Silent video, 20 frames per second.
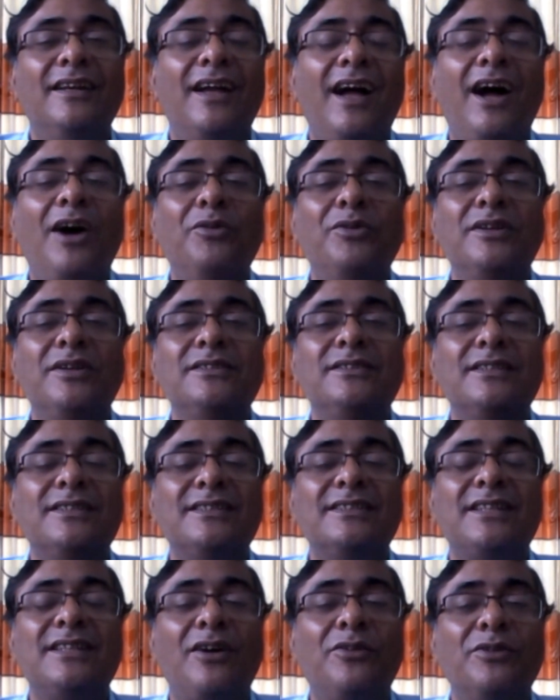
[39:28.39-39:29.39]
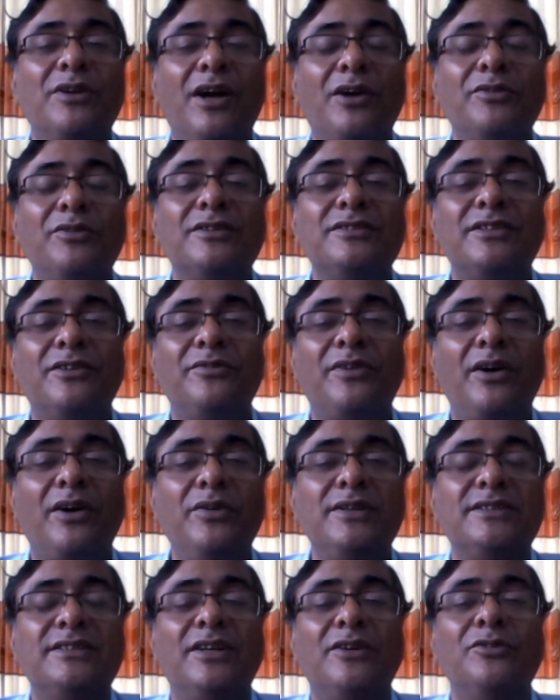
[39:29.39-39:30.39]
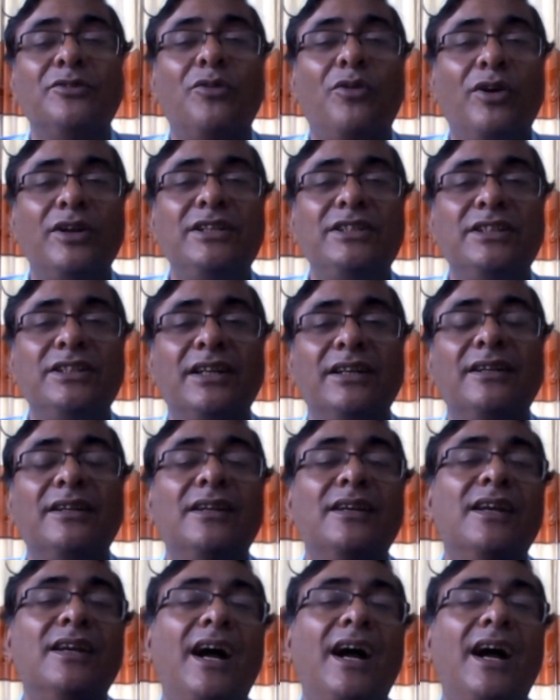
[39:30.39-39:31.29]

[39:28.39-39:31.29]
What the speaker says: how does the vowel sound originate